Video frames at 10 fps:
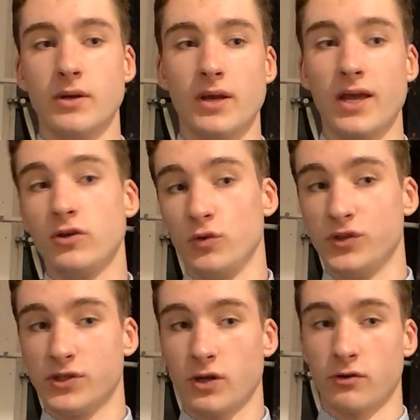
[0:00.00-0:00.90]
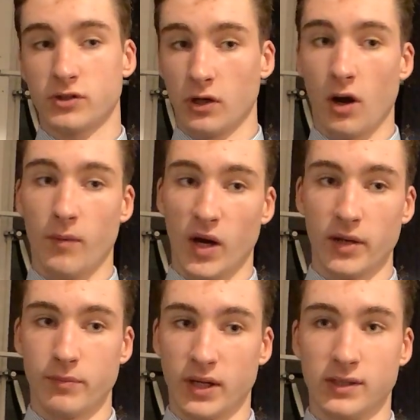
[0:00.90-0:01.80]
it uses tungsten
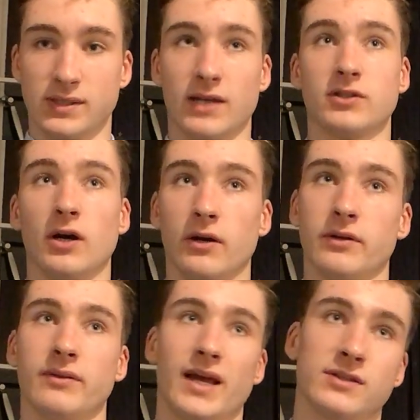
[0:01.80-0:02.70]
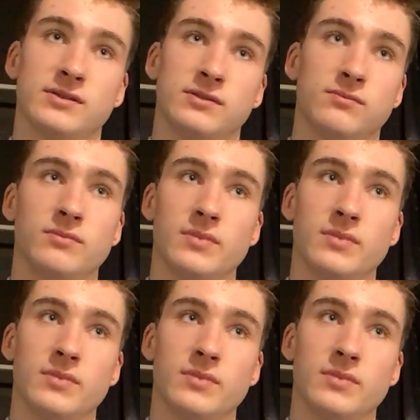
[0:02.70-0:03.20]
carbide, because that's hard and that's